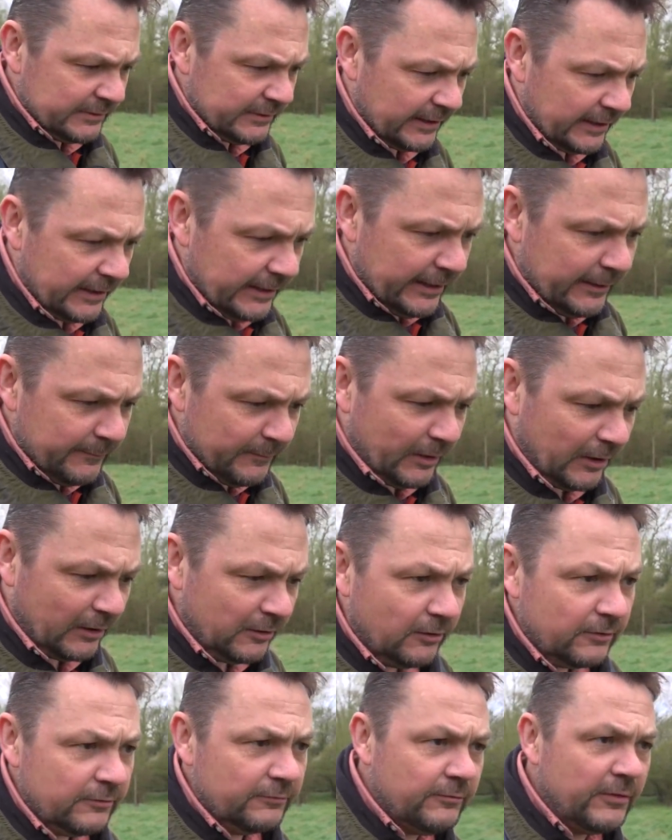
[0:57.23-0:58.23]
um, a
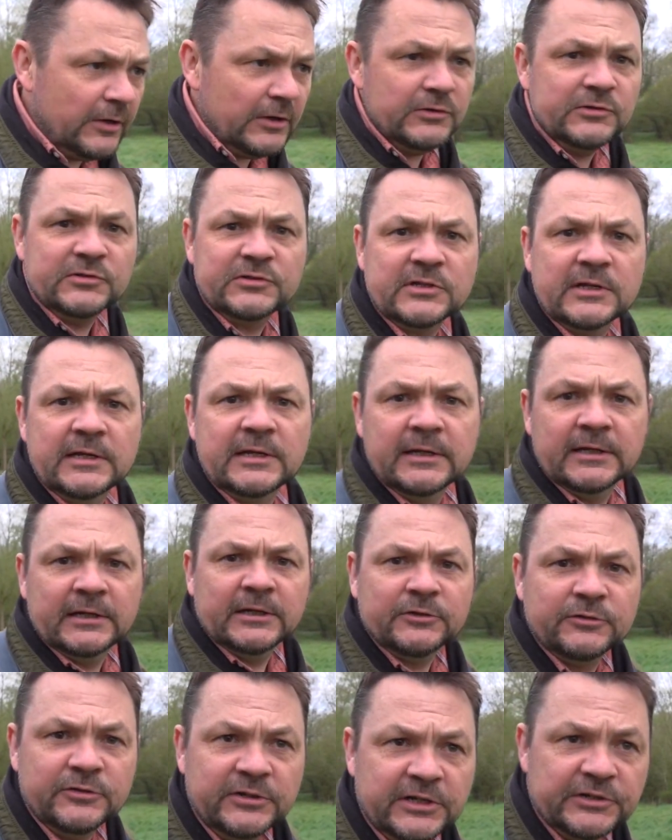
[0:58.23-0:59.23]
lot of those
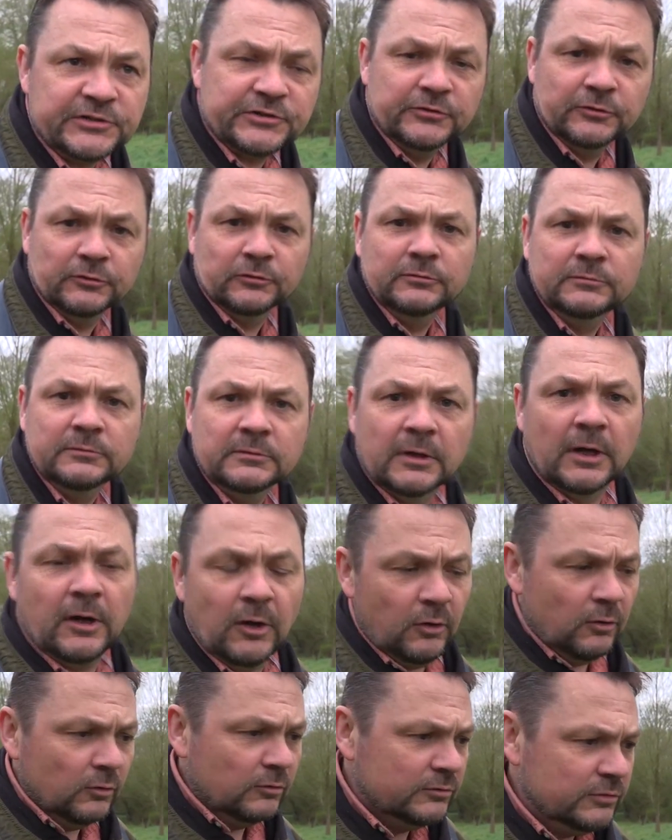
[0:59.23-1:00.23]
traditional
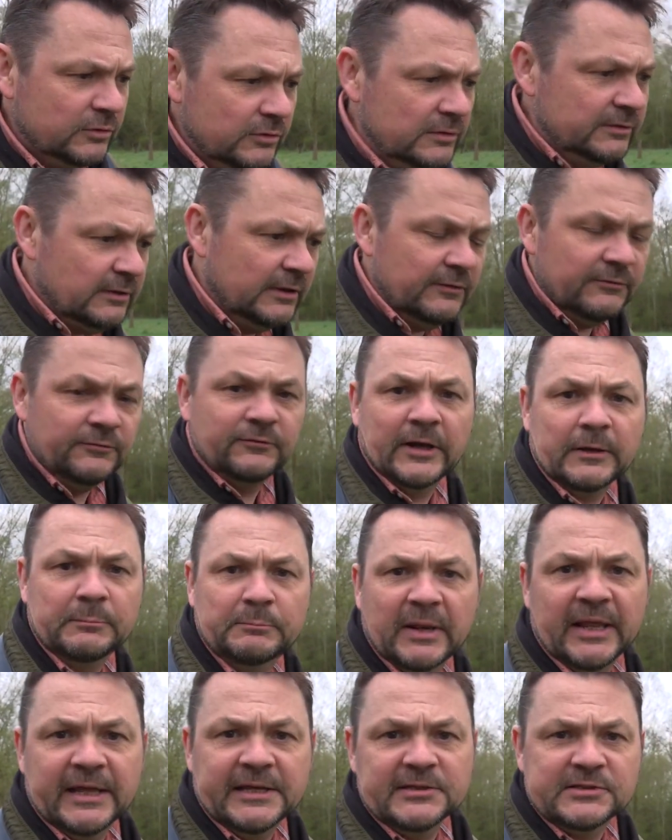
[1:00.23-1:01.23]
old
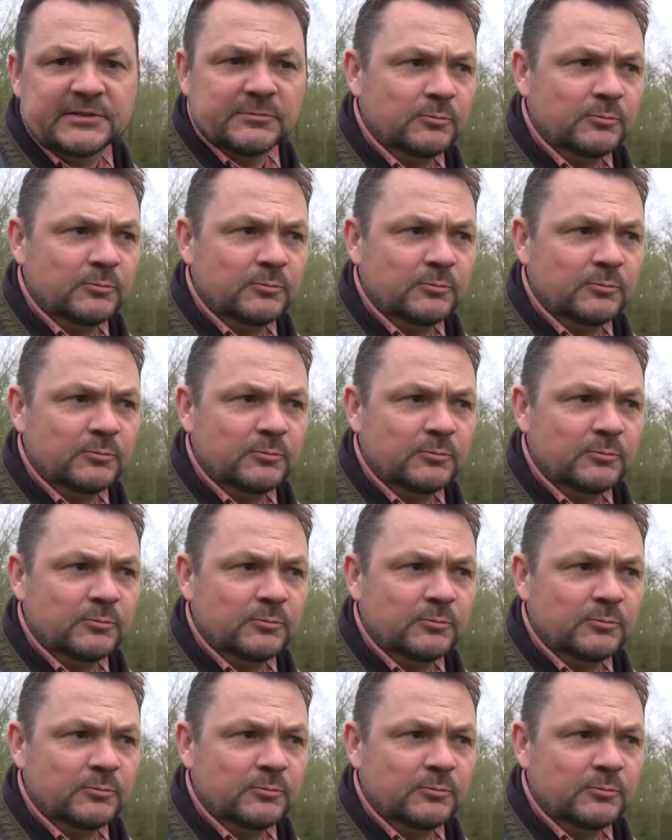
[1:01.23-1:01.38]
floodplains